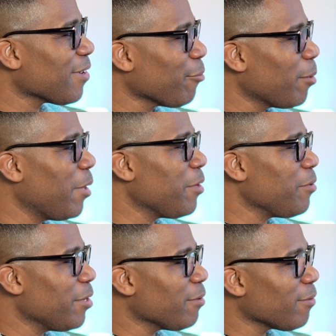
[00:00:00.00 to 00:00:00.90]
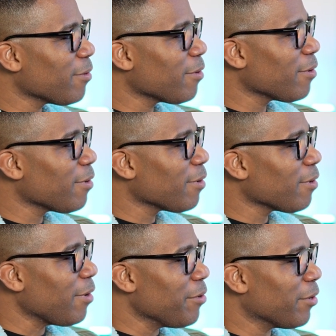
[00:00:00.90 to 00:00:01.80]
What about you, Edith?
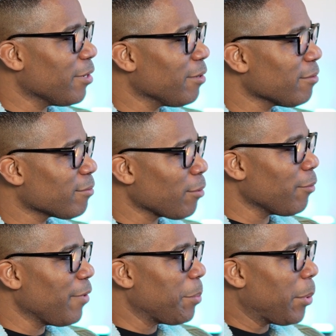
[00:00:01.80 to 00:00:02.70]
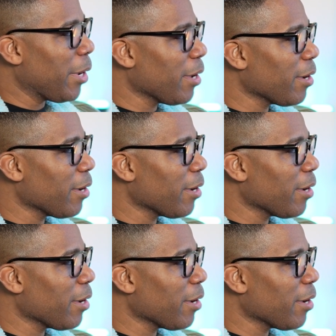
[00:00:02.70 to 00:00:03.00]
Are you going to throw the vape away?